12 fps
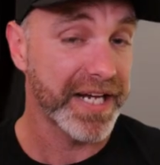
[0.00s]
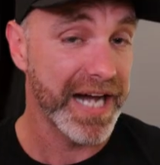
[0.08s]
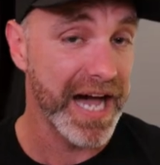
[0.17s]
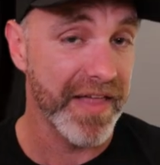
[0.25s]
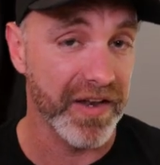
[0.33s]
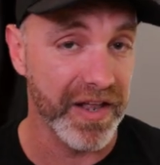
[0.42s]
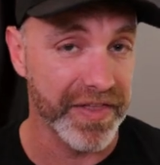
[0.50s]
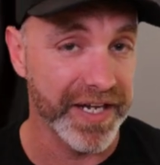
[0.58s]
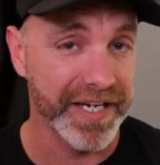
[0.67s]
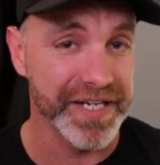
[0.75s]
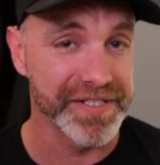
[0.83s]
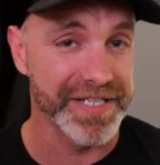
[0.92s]
car that I
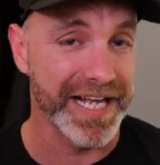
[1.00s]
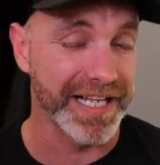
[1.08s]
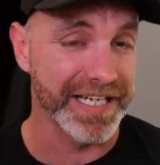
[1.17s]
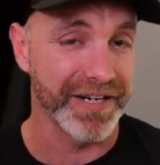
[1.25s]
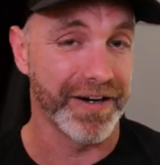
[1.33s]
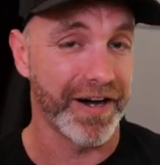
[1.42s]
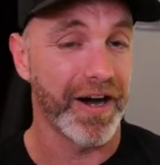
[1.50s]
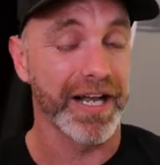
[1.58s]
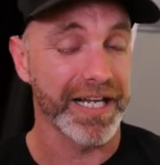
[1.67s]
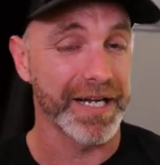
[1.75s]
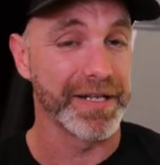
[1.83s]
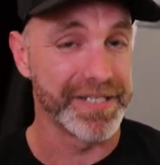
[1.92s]
think is nearly
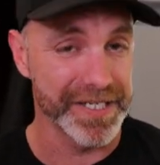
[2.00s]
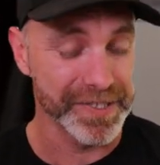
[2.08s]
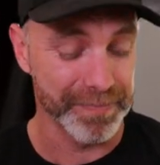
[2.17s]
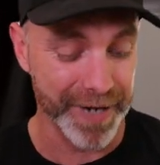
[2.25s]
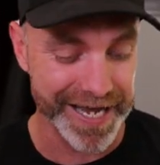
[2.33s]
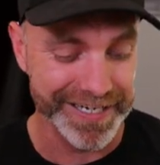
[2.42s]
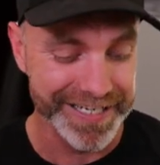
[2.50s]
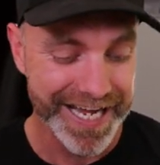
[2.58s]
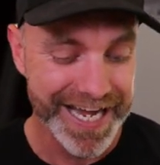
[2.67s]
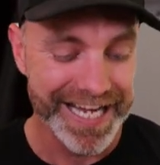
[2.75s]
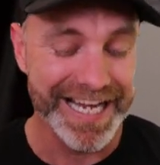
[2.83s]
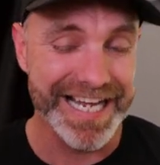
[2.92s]
highly anticipated
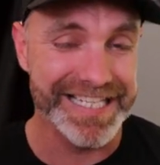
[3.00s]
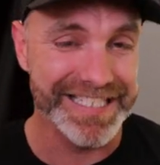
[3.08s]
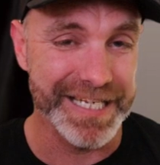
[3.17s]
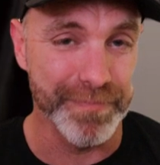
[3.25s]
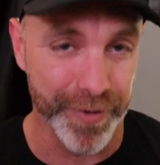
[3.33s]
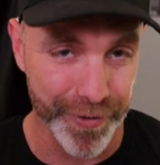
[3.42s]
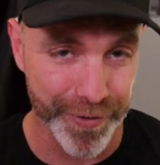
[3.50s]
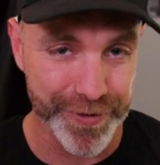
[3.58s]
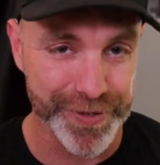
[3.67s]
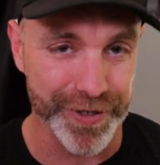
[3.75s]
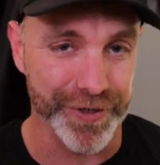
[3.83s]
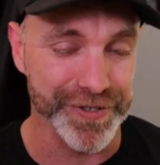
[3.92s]
is the
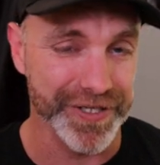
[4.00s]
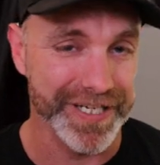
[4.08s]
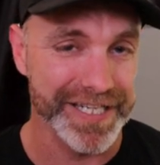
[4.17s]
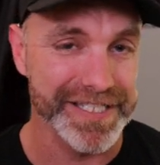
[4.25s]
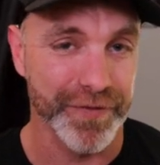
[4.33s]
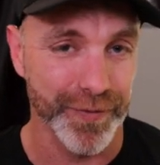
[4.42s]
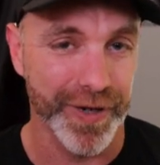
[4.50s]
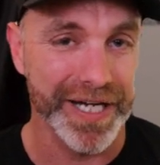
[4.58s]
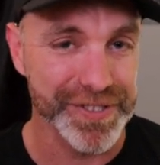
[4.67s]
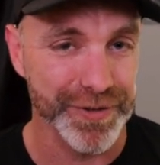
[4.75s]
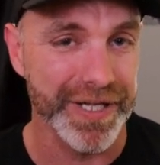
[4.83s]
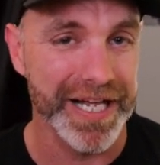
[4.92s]
Peugeot. So yes, if you
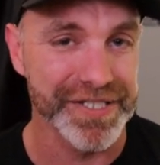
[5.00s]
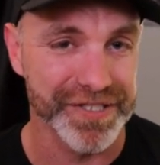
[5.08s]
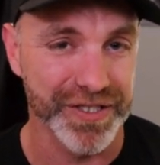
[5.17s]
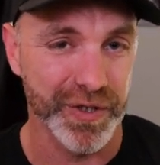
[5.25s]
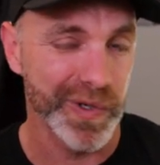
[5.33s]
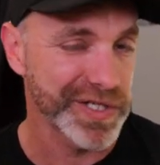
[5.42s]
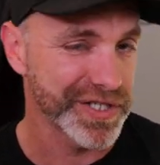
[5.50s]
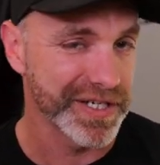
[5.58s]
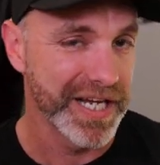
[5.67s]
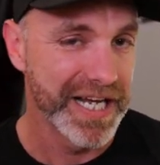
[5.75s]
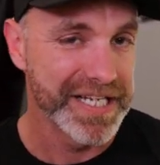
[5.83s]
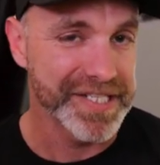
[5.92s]
are still asking the
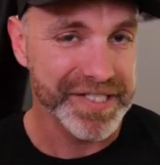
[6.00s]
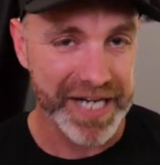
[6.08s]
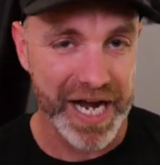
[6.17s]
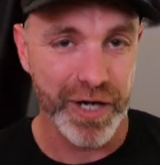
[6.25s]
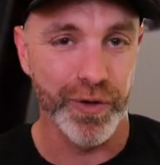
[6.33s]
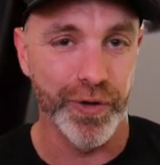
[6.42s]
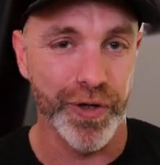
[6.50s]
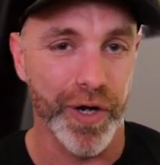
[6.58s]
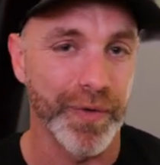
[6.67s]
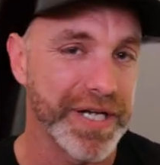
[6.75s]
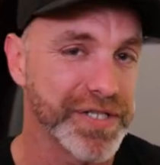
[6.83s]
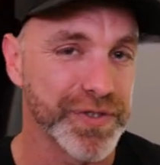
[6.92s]
question, Scale
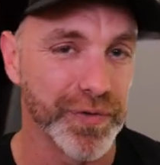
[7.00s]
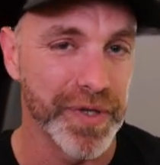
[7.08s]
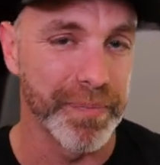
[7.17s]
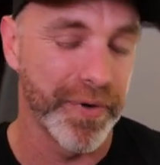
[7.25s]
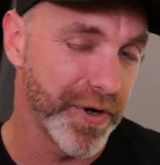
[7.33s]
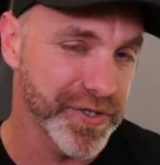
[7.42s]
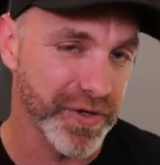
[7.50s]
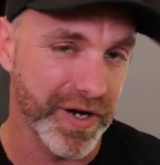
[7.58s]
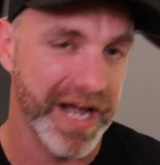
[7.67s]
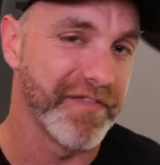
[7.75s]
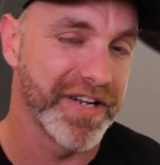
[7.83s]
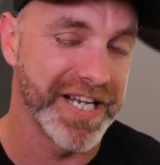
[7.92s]
Auto is doing the Peugeot. I
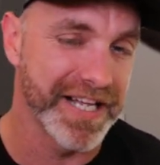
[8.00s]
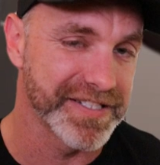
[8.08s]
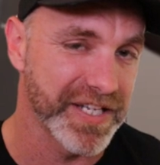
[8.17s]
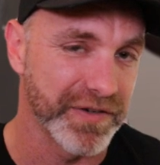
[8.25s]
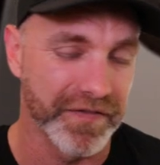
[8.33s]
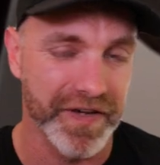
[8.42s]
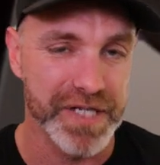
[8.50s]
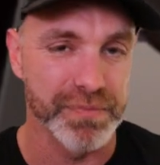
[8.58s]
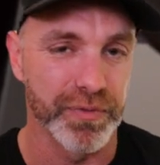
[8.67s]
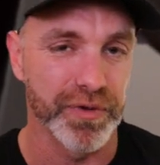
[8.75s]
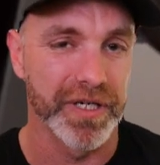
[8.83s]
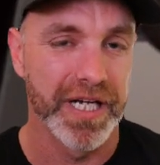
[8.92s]
have announced that on
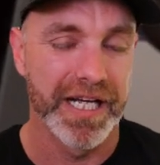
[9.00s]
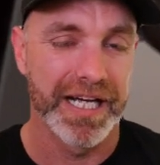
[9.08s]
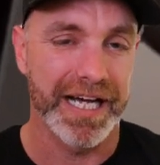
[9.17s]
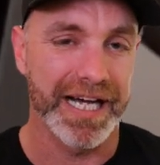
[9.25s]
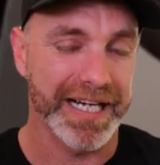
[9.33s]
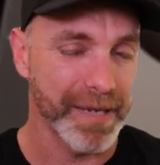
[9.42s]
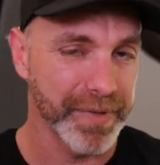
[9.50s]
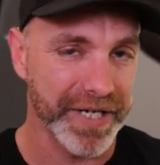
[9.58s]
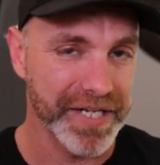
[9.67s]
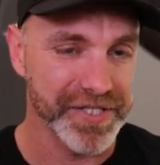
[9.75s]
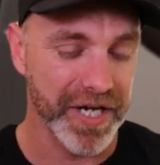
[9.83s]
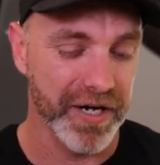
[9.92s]
Facebook a couple of
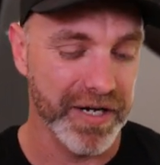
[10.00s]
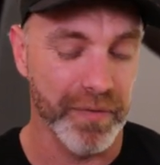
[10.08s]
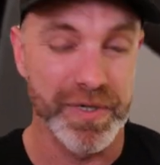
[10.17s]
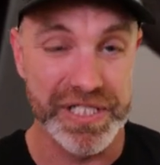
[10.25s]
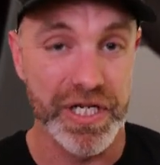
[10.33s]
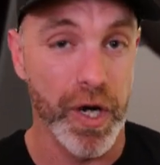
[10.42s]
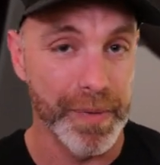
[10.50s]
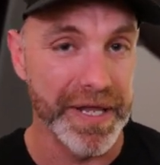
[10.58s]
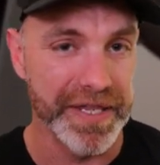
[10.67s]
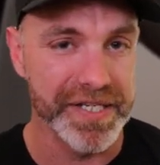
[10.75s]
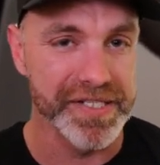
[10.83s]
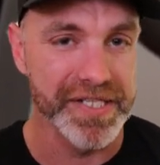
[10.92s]
days ago, and we did know
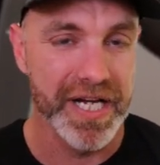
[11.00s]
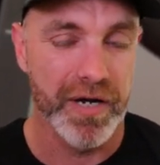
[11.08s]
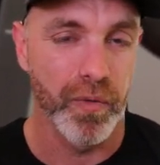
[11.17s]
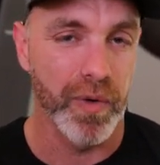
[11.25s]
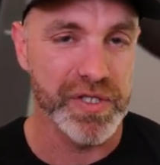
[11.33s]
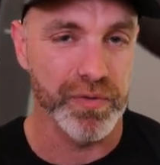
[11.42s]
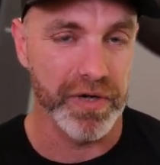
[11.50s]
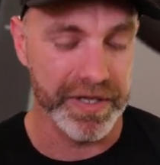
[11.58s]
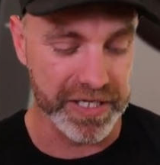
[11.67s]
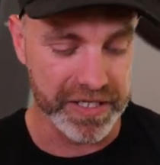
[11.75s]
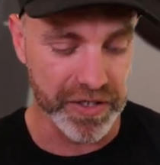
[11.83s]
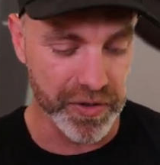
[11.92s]
about this once we're at
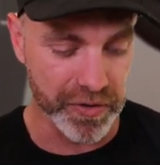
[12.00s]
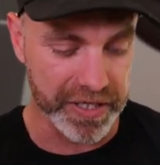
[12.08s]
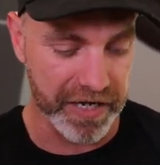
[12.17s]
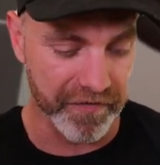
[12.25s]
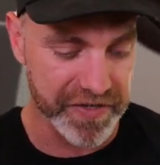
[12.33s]
the UK